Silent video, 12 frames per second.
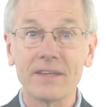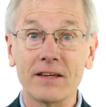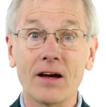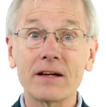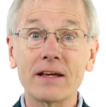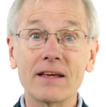
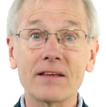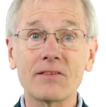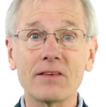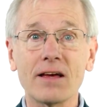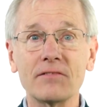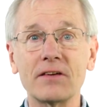Young kids
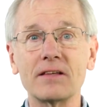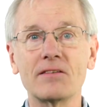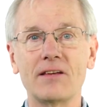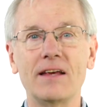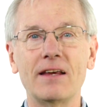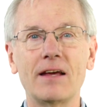love it,
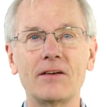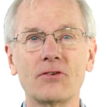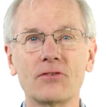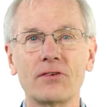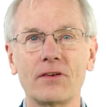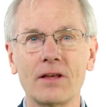
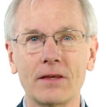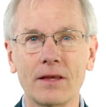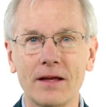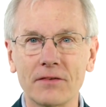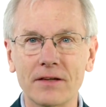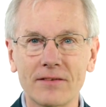teenagers
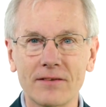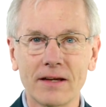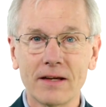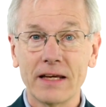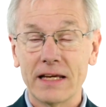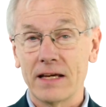love it,
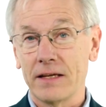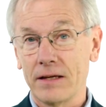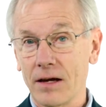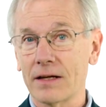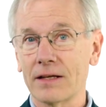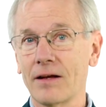
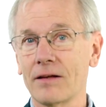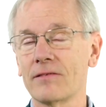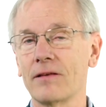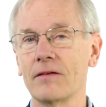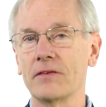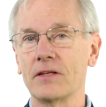Young
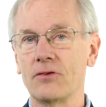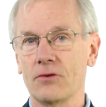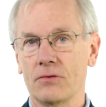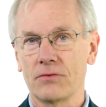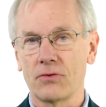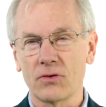adults love it
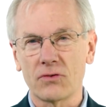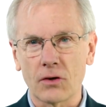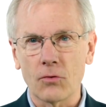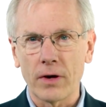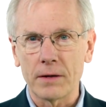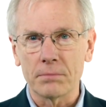too. So it's a
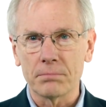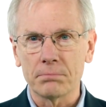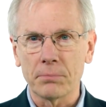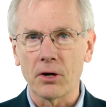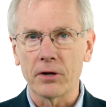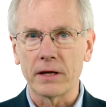great
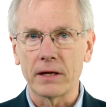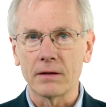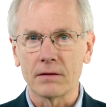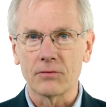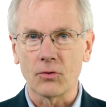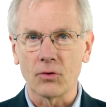party
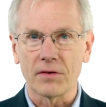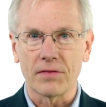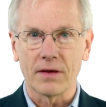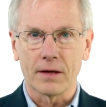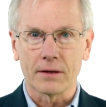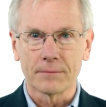sort of
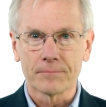thing.